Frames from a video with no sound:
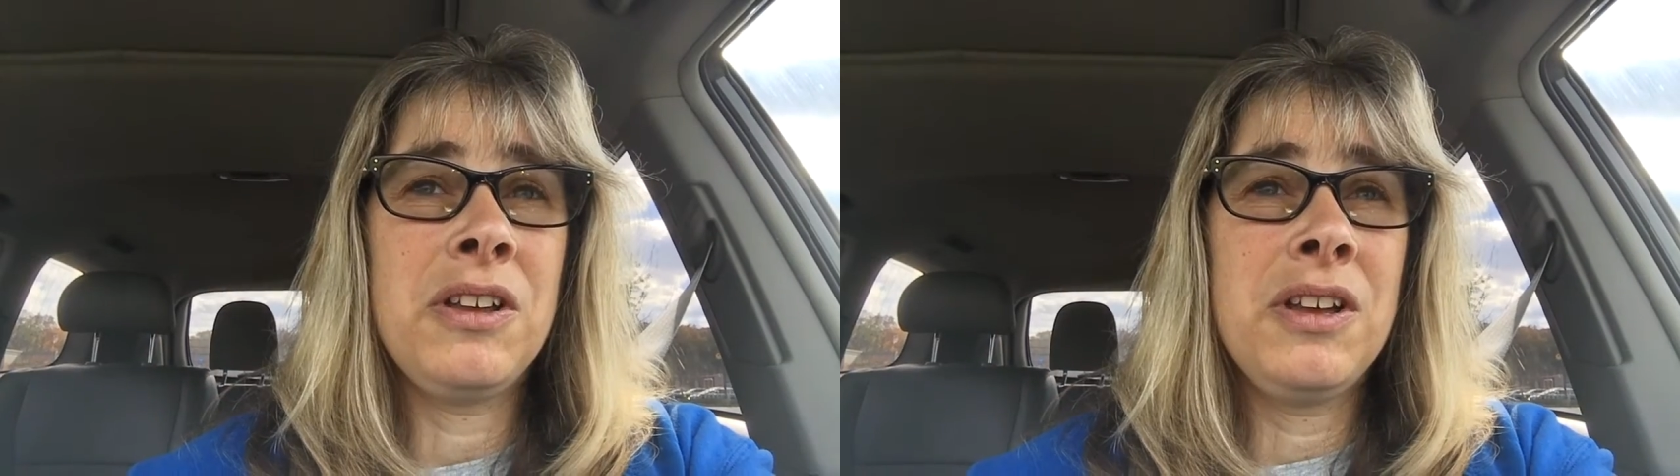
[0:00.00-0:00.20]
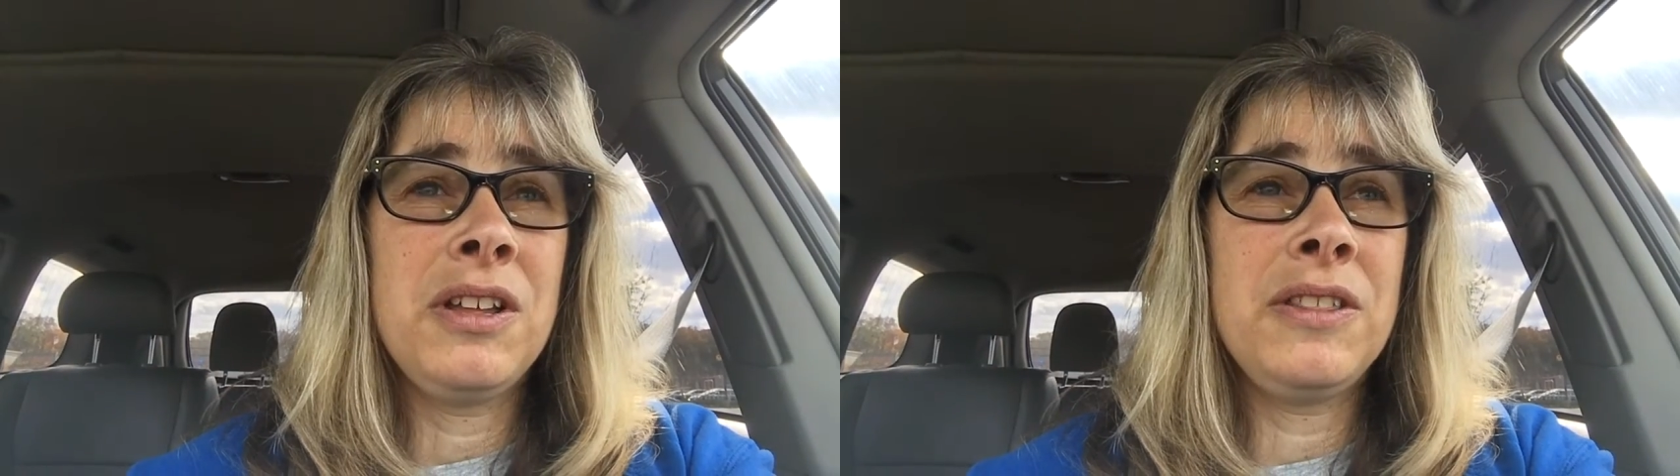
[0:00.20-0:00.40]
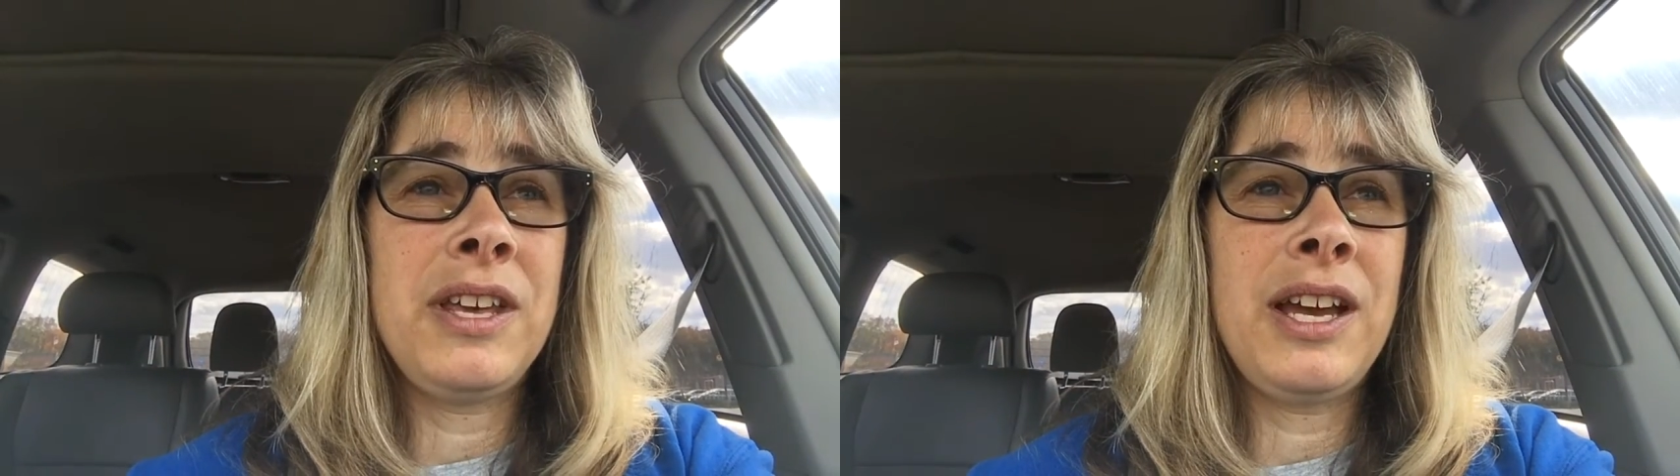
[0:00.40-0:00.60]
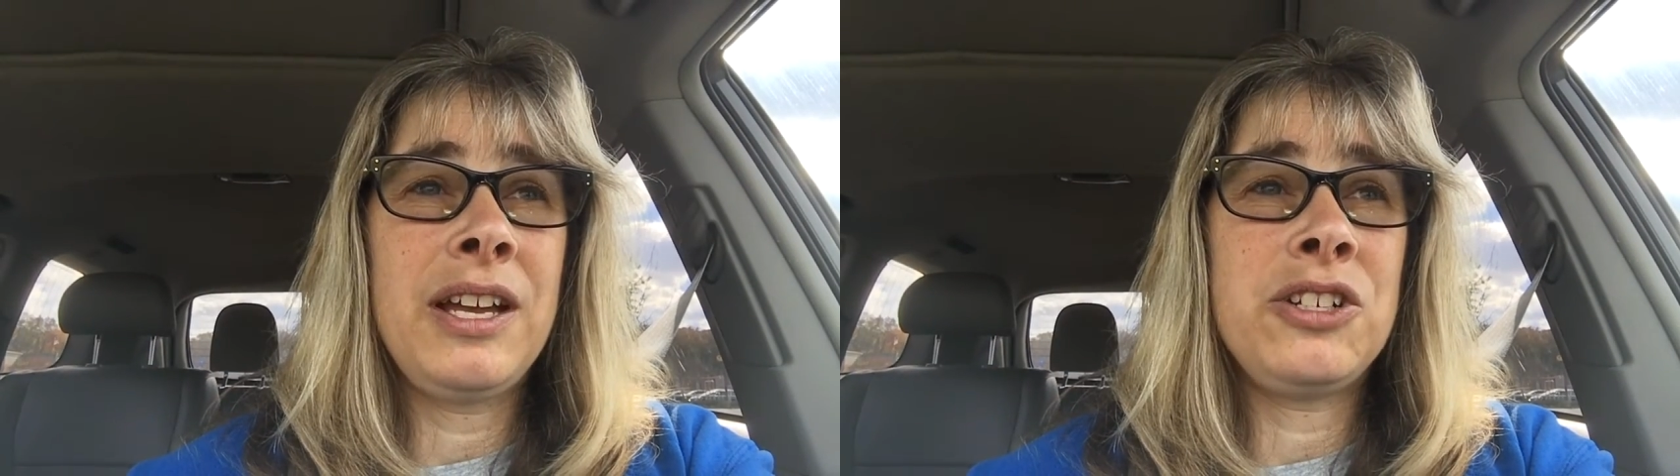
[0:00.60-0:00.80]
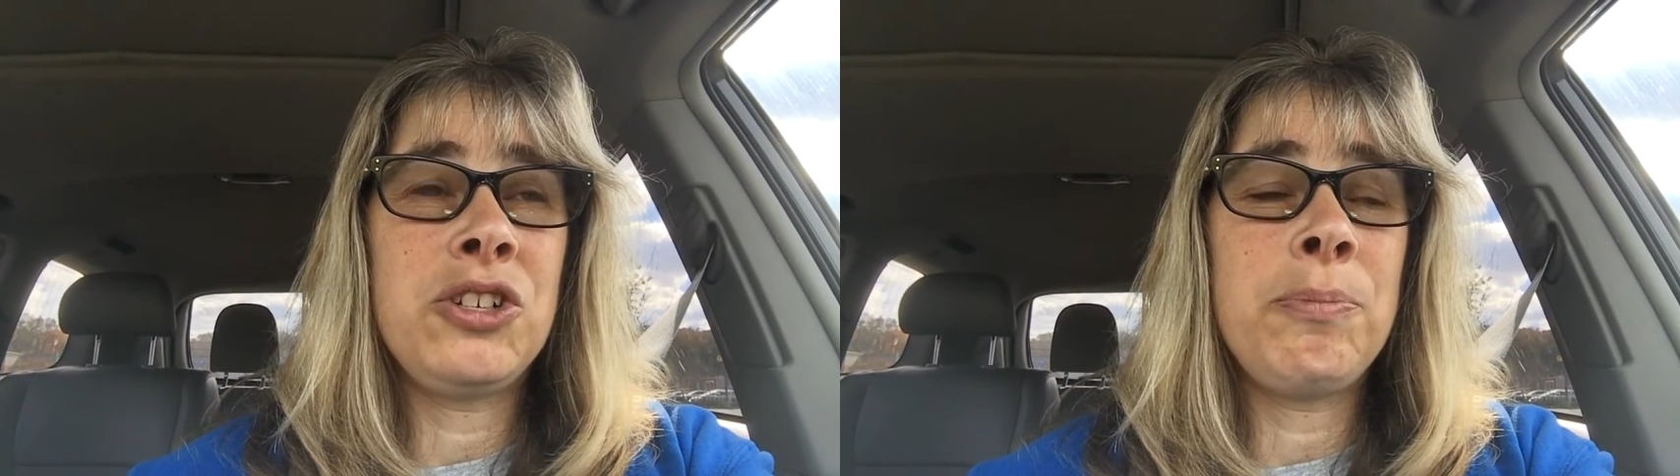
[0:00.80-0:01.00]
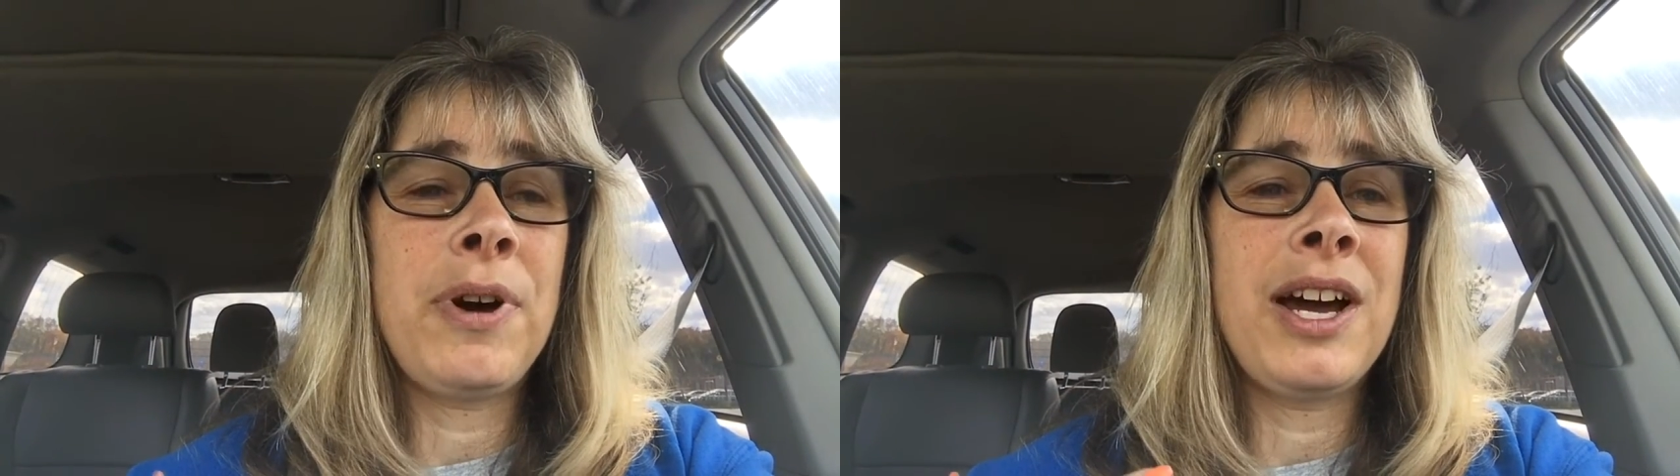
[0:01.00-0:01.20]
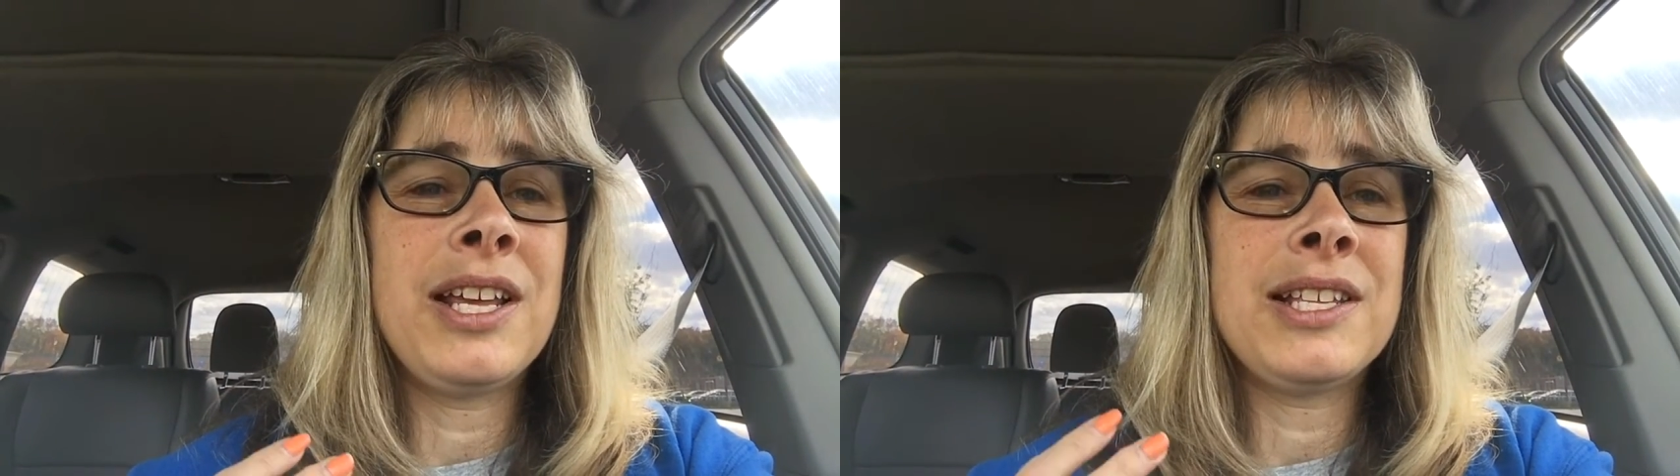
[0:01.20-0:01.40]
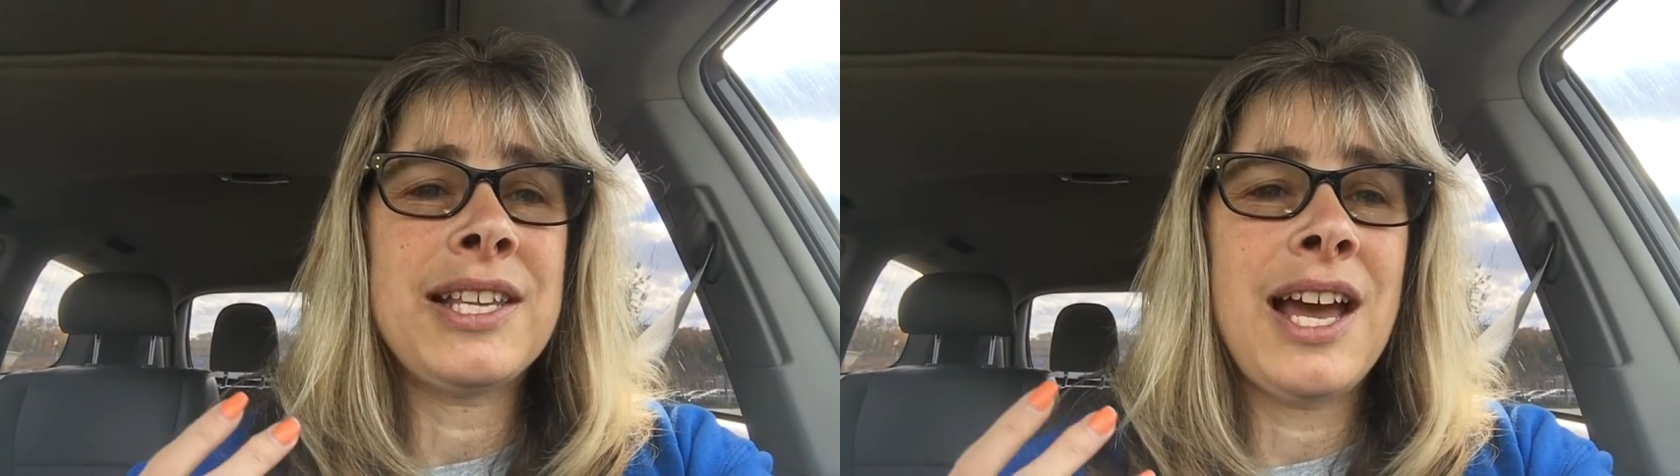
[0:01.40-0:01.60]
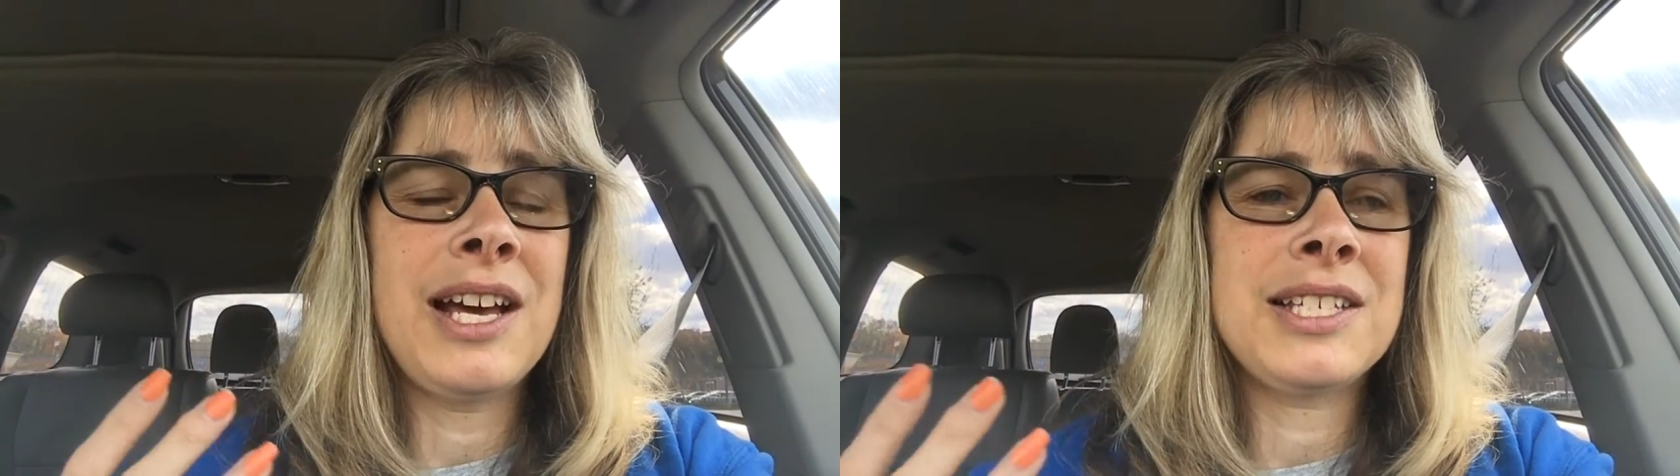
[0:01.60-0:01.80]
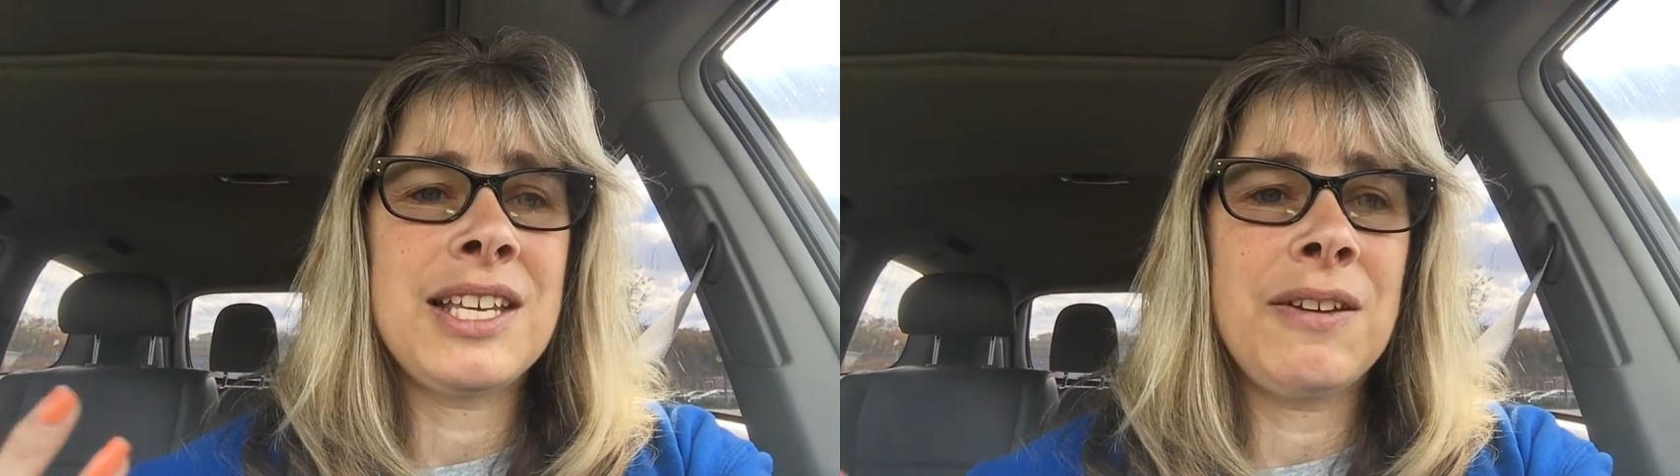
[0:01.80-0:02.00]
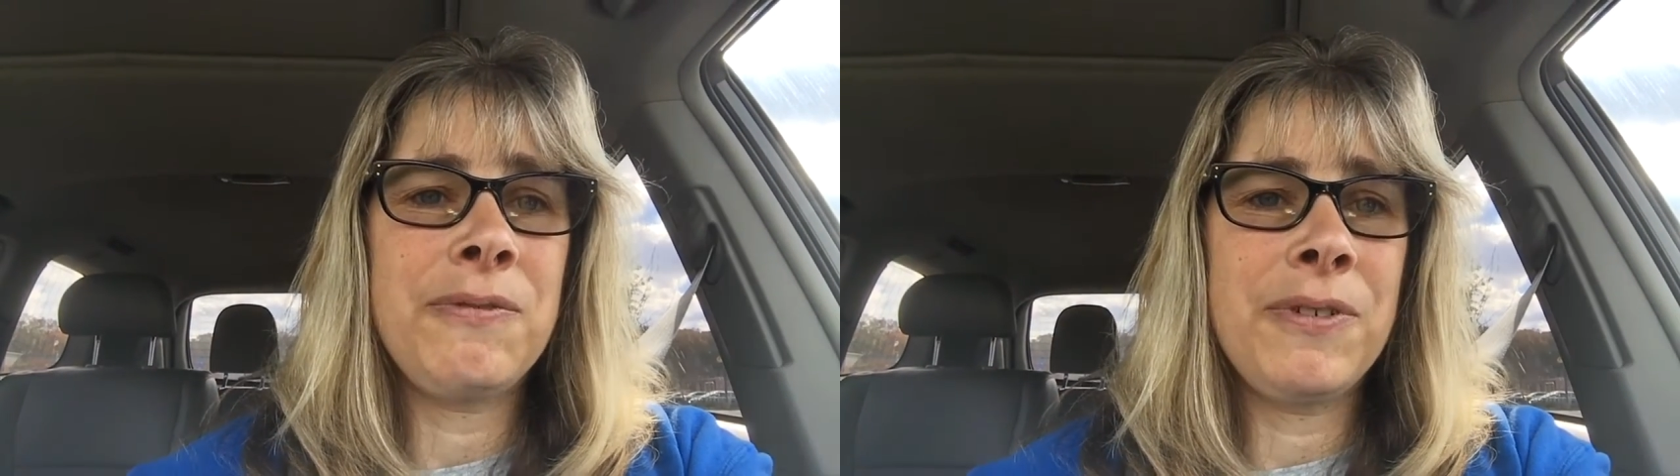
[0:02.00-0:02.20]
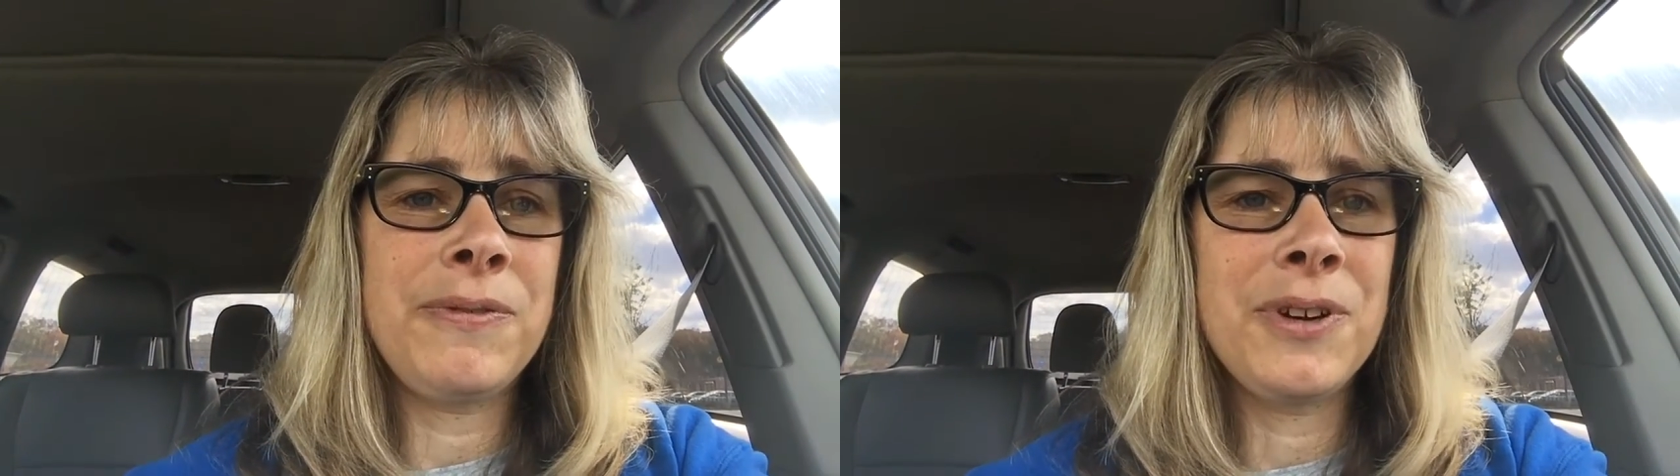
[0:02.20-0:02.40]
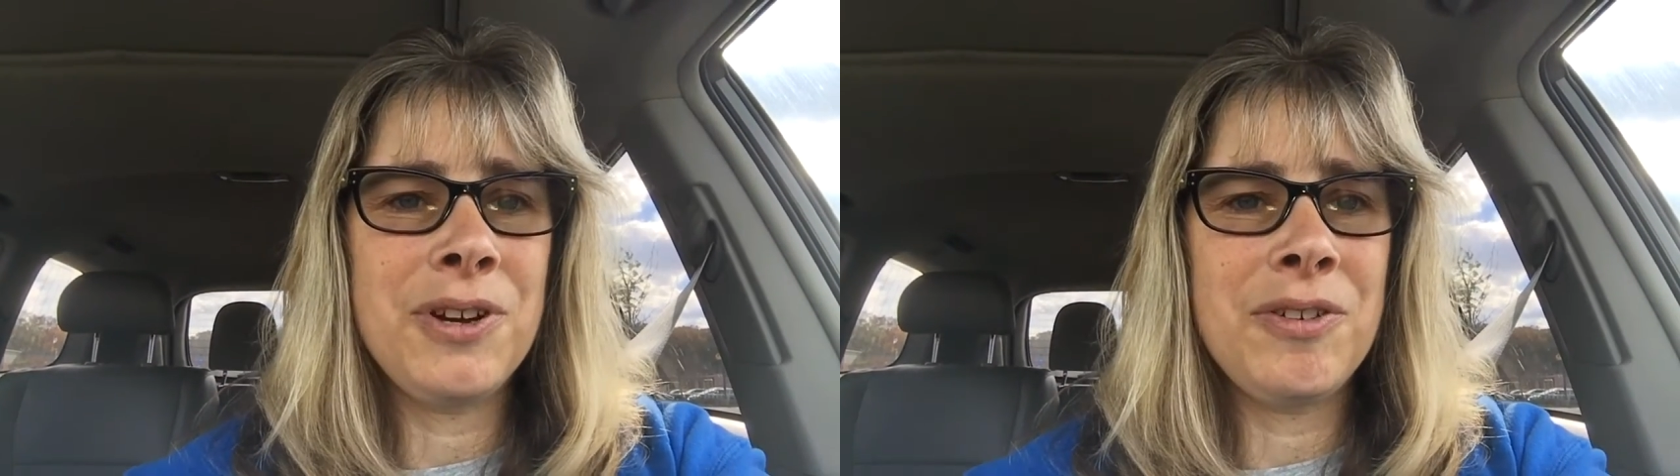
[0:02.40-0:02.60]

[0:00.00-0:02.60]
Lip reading: that your body's asking for food.